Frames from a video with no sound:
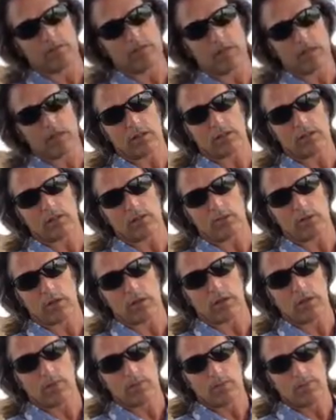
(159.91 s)
2nd
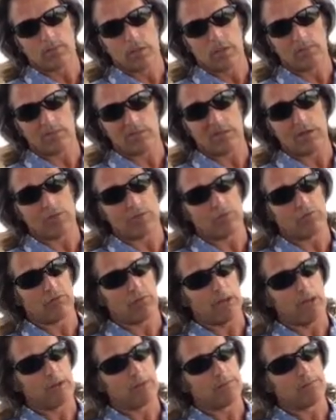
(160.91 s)
string, 7th
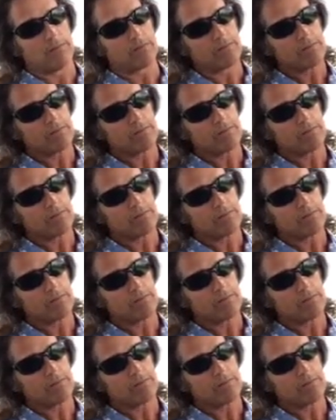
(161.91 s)
fret,